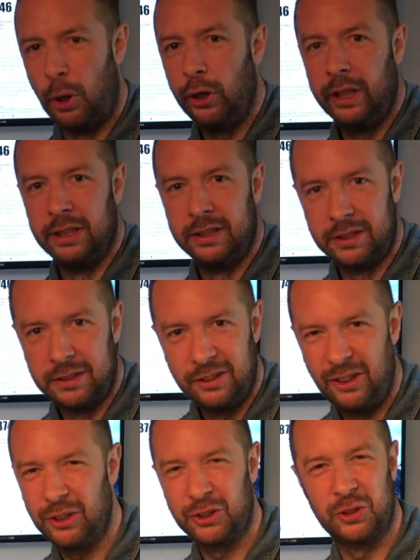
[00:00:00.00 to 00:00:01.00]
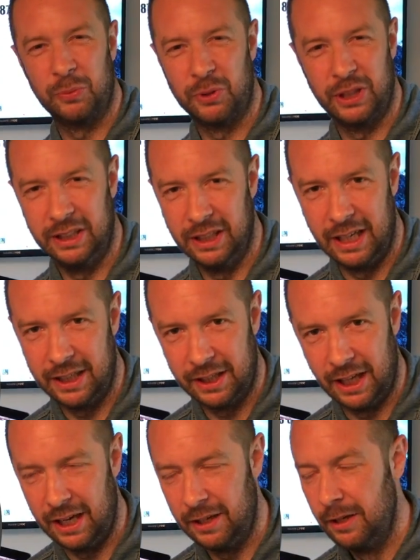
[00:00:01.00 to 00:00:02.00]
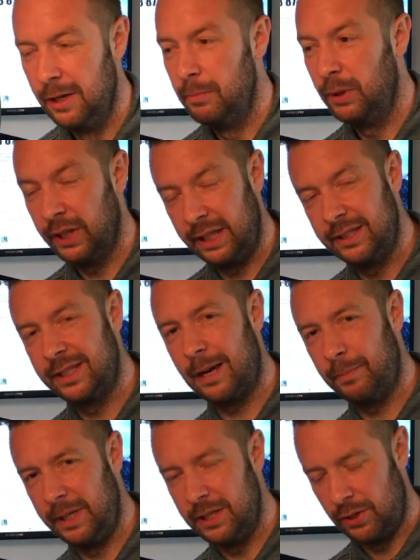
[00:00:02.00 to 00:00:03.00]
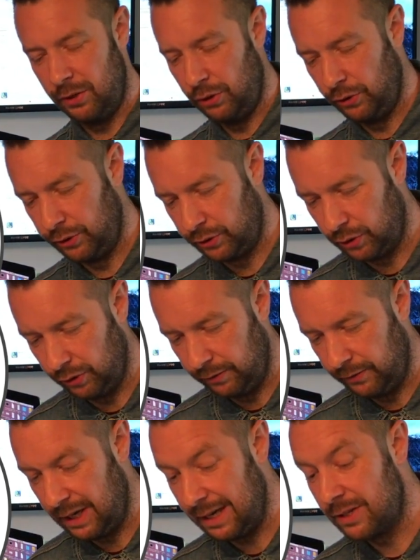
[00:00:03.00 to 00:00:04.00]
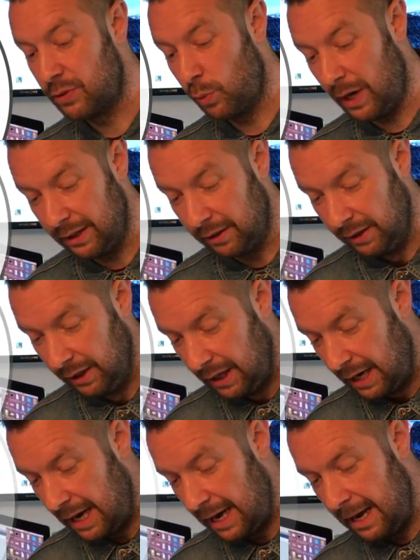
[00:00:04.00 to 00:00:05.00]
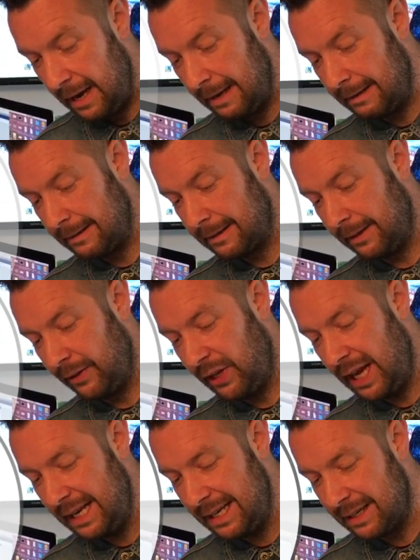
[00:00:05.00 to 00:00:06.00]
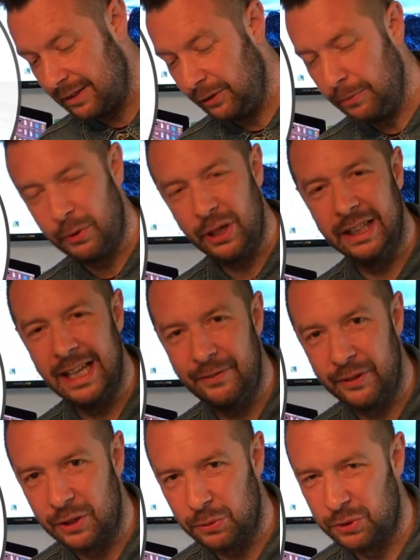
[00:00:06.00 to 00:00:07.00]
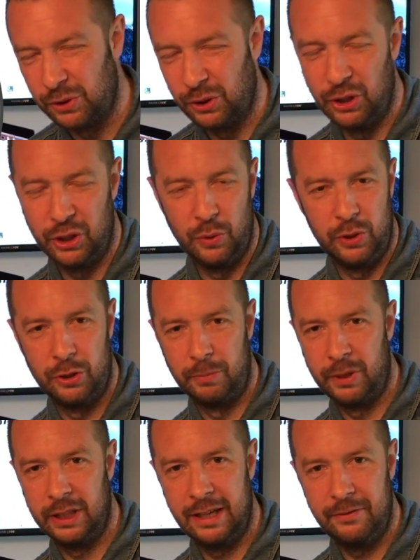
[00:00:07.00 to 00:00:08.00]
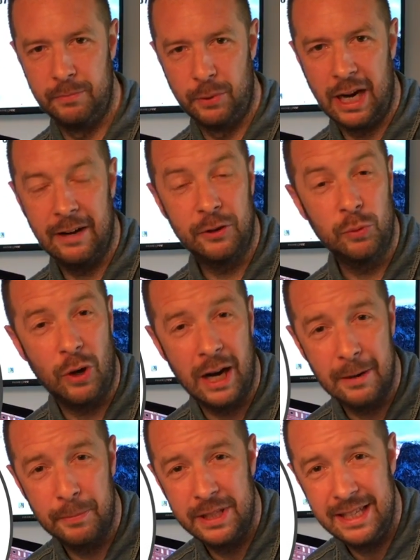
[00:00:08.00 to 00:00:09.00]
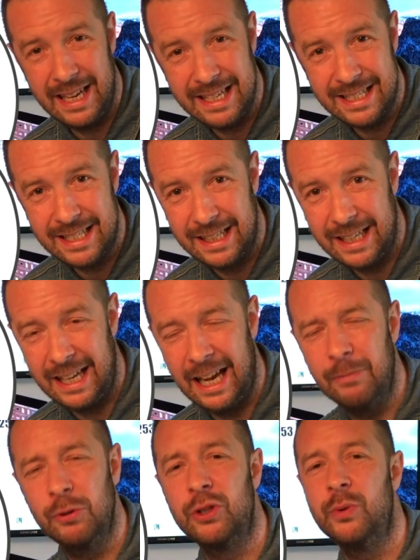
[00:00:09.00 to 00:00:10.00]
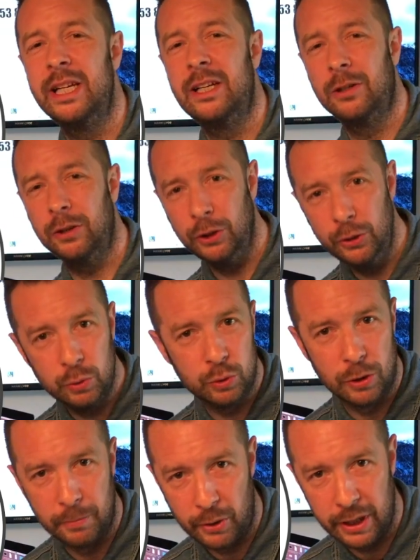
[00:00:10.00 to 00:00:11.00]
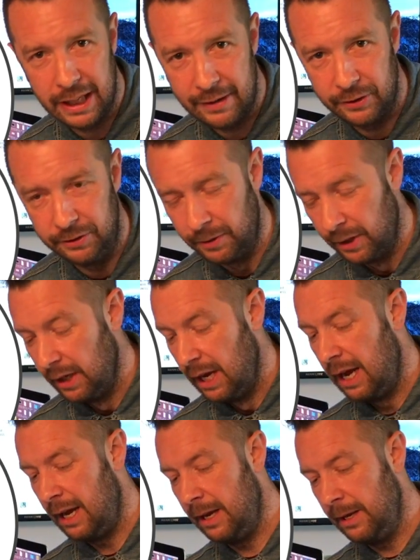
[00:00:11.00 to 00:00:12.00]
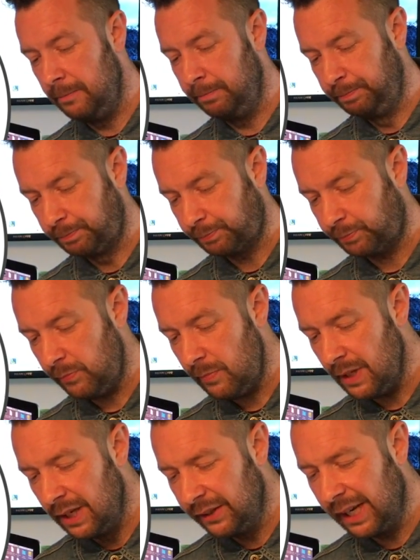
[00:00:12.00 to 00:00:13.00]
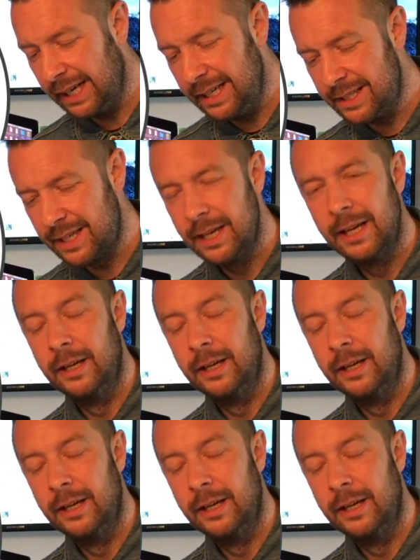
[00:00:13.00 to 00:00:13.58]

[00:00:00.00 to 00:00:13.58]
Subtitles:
boilers or something like that. But then tap into other stuff as well. And then number 11, I wasn't going to do a number 11, but after what happened yesterday, I'm going to include number 11. And that is,